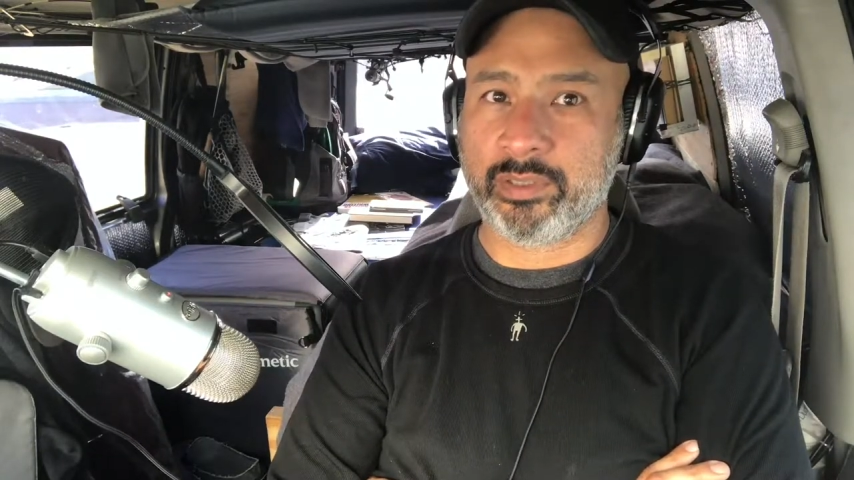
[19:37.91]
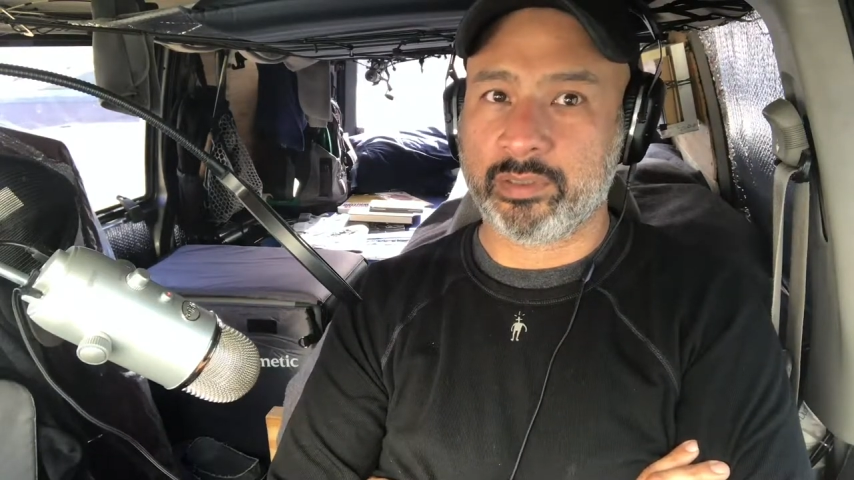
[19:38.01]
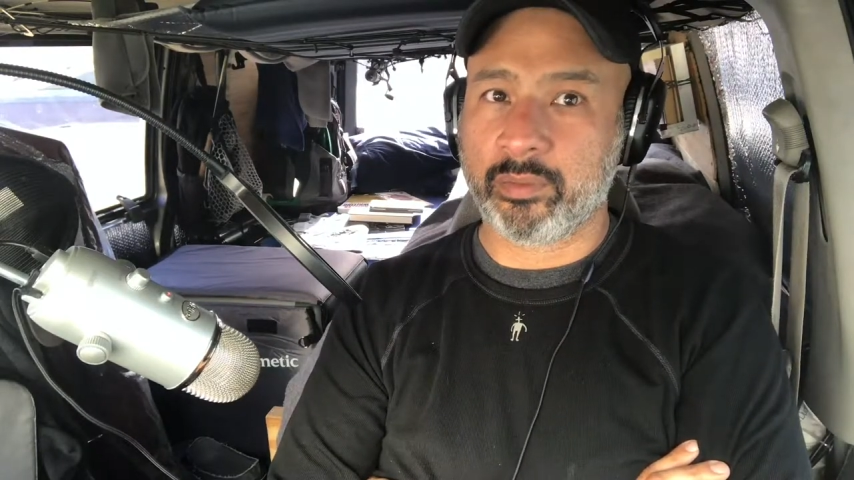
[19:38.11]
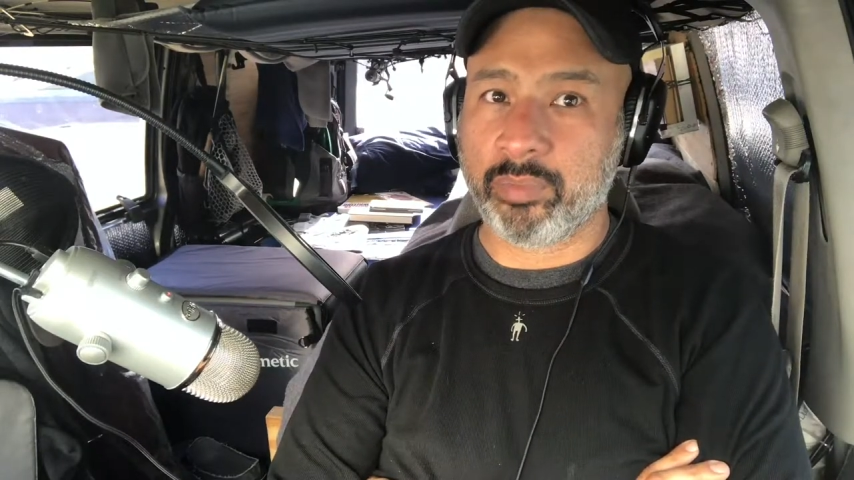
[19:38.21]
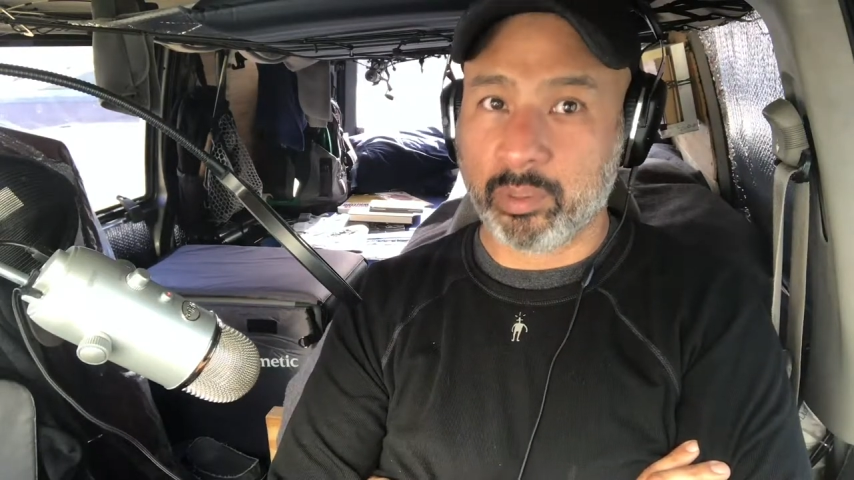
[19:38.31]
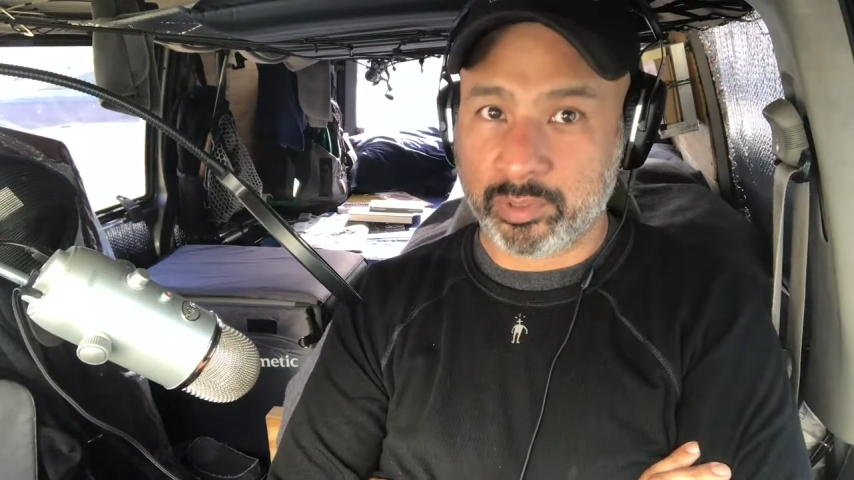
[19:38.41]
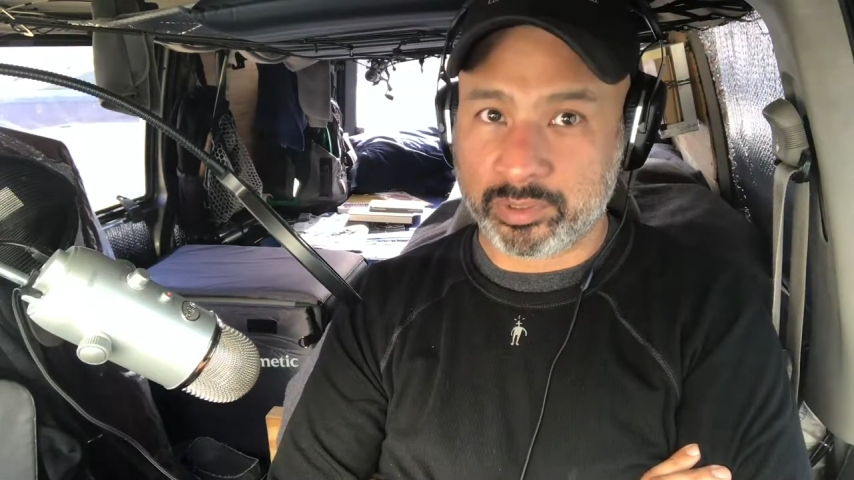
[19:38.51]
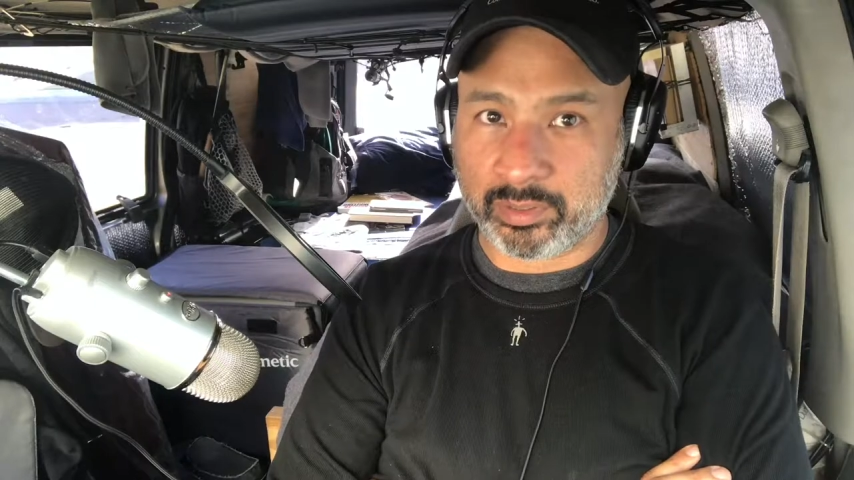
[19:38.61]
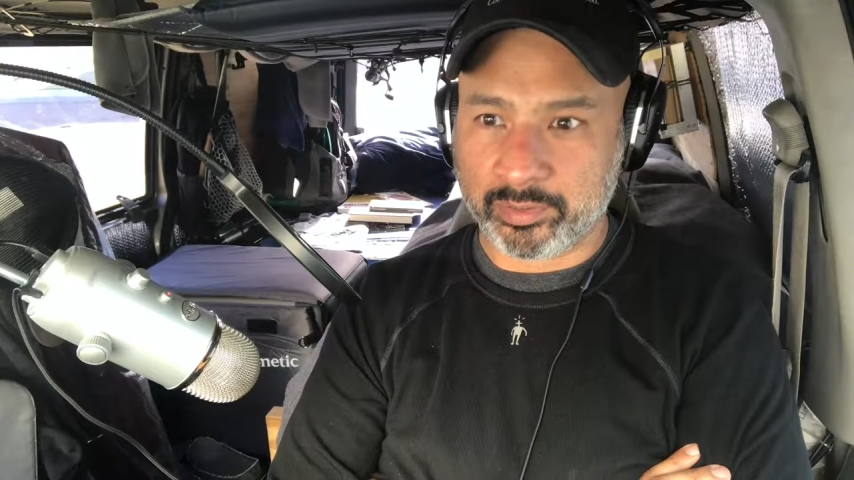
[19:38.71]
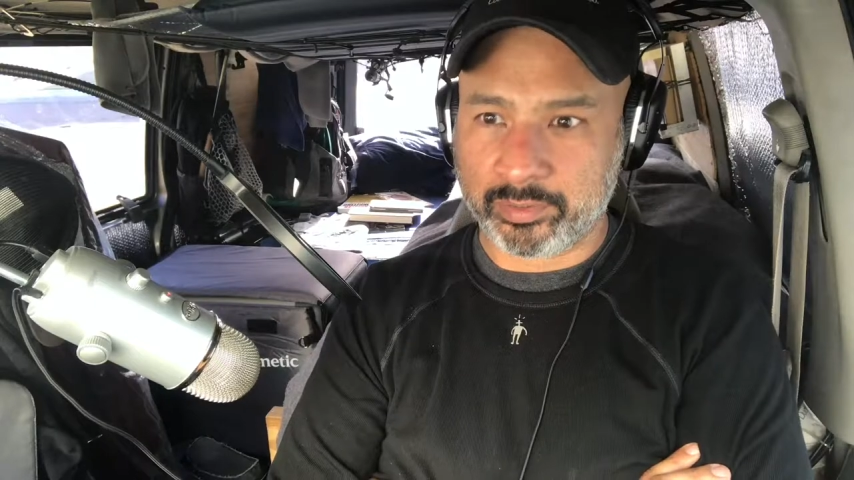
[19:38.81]
like a published
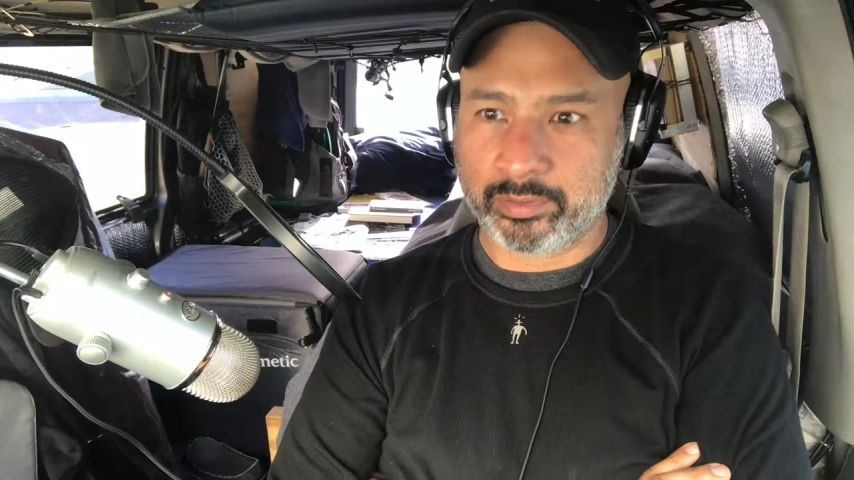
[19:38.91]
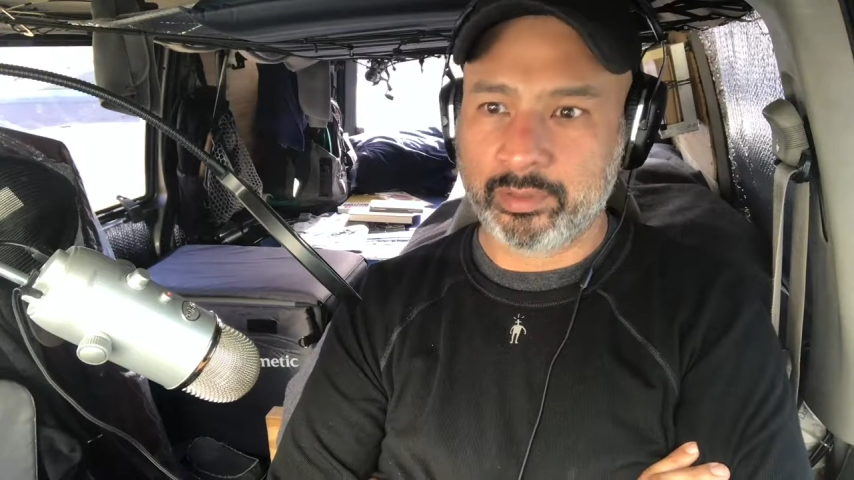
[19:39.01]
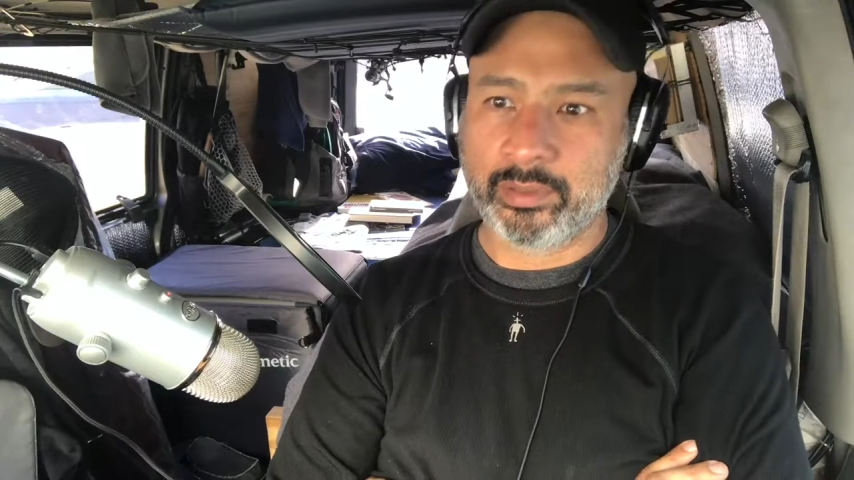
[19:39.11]
author